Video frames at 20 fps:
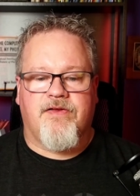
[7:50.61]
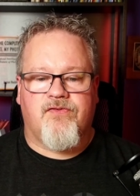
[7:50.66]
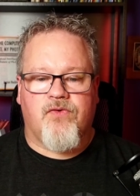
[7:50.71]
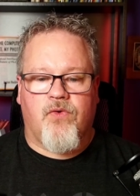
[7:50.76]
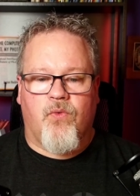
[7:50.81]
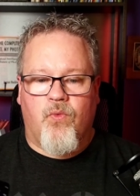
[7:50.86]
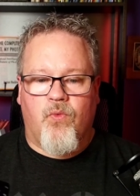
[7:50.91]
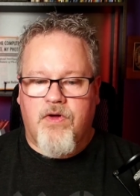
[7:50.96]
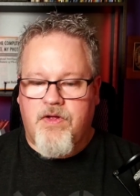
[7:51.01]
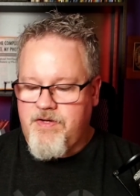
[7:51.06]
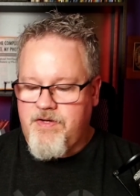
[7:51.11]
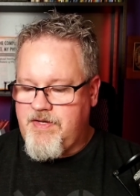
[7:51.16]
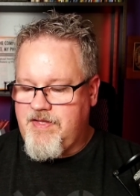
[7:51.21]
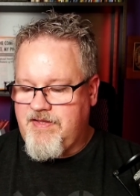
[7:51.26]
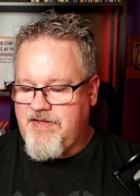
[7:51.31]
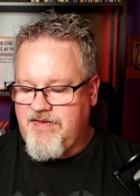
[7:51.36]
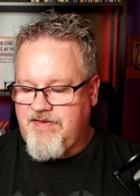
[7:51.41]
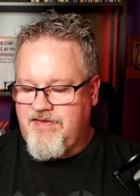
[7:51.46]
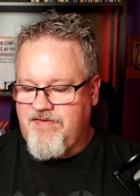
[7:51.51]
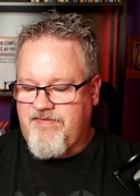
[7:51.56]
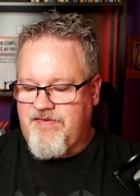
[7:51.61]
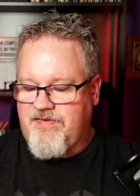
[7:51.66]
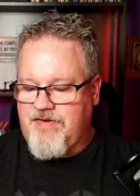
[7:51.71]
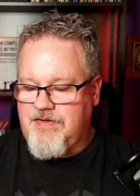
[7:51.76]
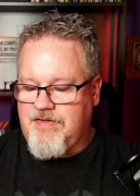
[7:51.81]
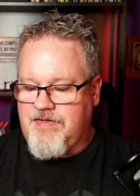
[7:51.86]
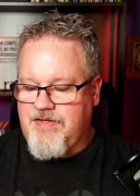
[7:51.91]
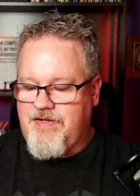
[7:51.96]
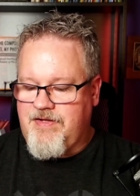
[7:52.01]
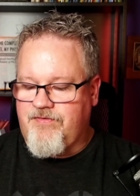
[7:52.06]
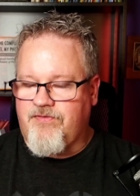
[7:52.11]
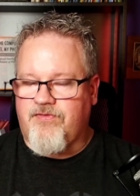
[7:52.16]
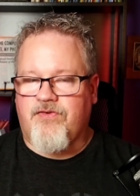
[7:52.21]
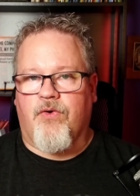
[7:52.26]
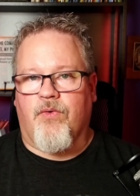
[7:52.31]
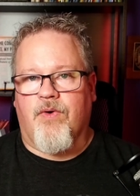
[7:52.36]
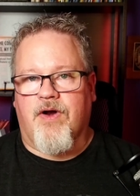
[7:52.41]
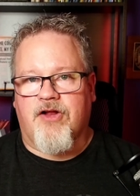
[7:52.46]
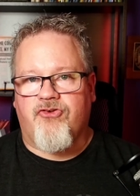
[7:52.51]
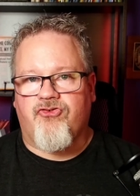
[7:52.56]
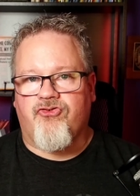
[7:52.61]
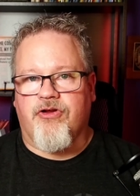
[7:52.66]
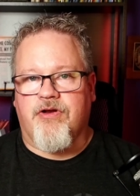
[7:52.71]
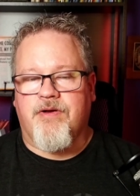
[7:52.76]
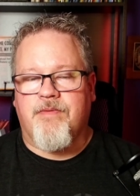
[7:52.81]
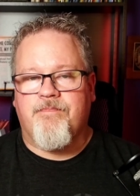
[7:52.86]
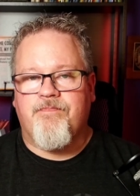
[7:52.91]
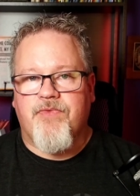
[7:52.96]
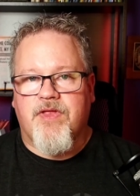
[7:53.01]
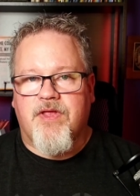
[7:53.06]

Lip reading: One is lens correction,